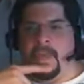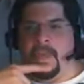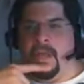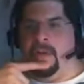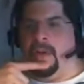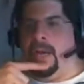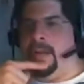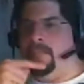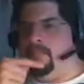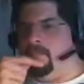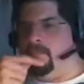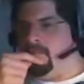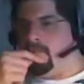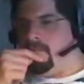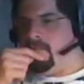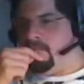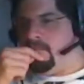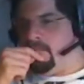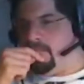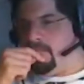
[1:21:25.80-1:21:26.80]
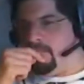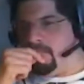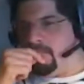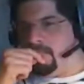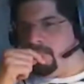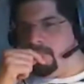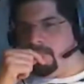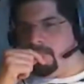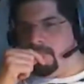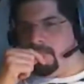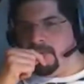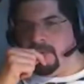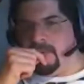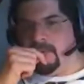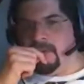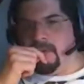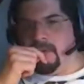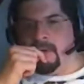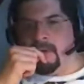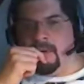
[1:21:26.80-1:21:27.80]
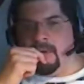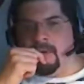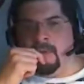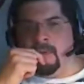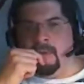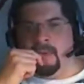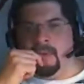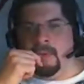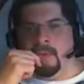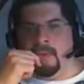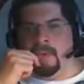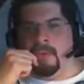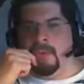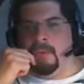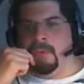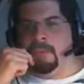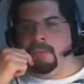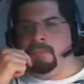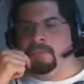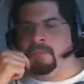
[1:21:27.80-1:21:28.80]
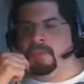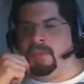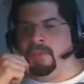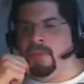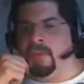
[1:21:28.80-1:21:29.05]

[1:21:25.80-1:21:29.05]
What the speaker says: all right. So